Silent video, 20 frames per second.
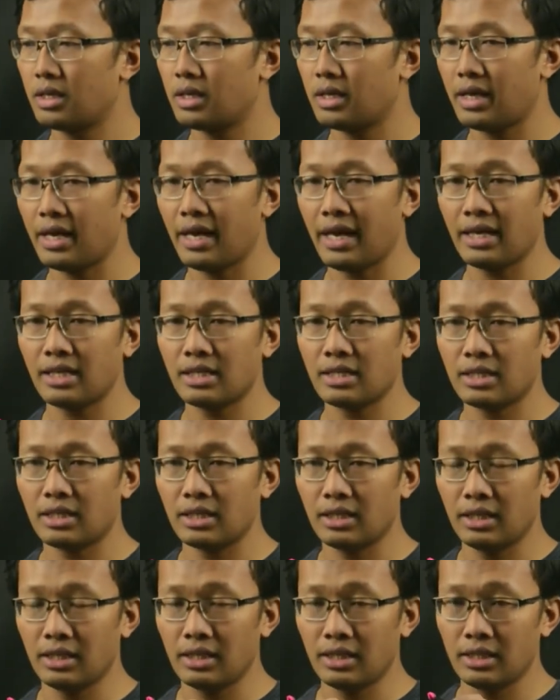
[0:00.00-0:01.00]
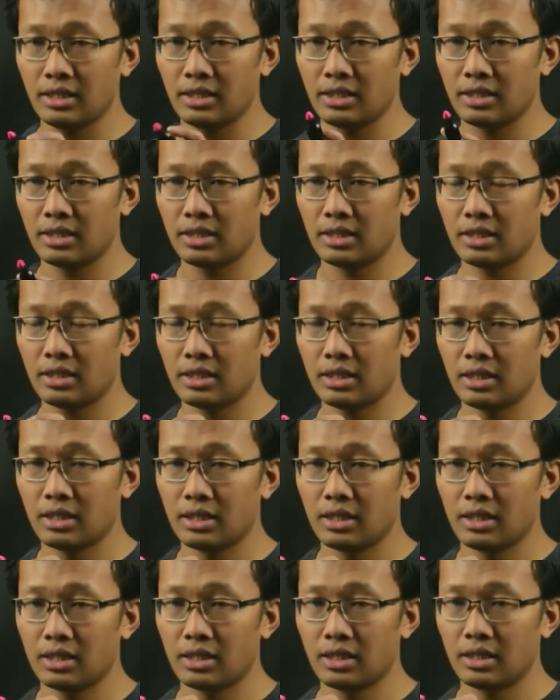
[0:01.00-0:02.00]
x is
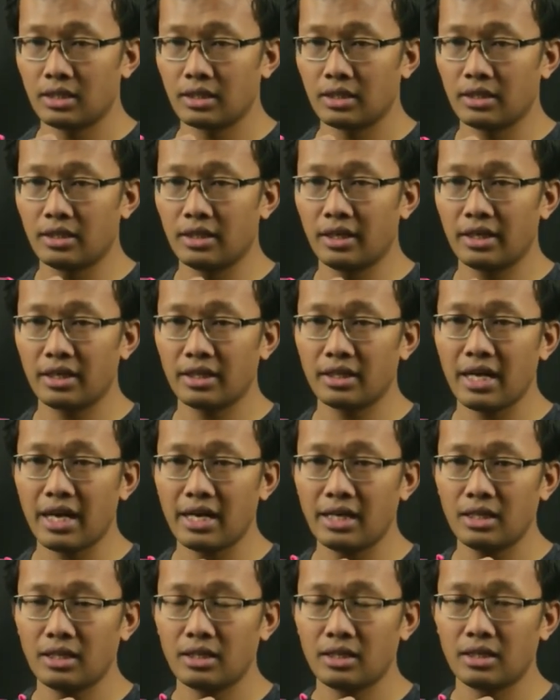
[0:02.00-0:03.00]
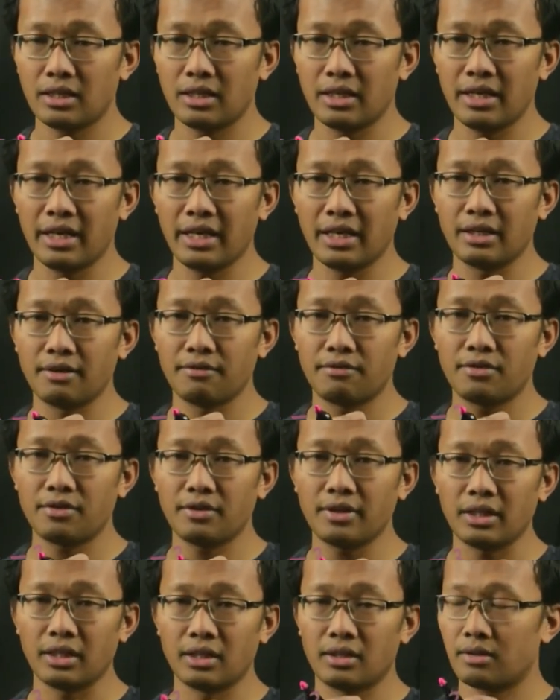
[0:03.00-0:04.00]
greater than negative
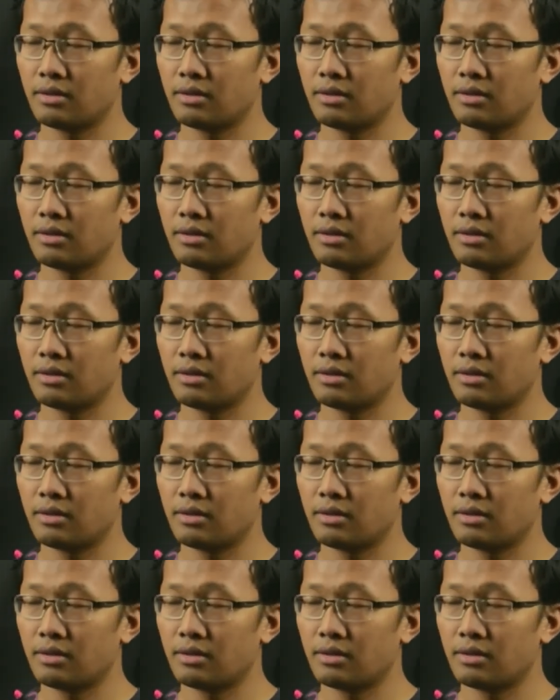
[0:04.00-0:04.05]
3.